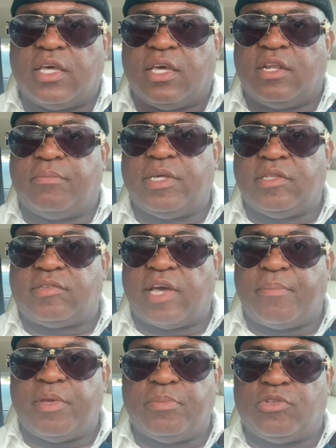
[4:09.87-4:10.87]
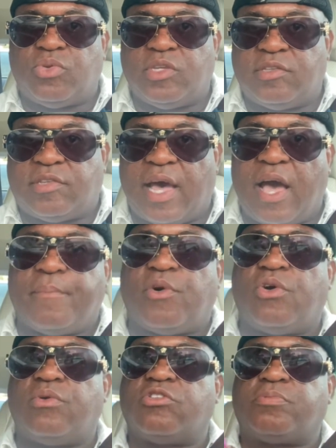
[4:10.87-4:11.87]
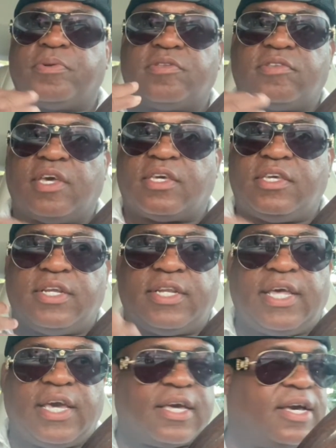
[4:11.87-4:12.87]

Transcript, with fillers: In the meantime, in between time, always protect your neck.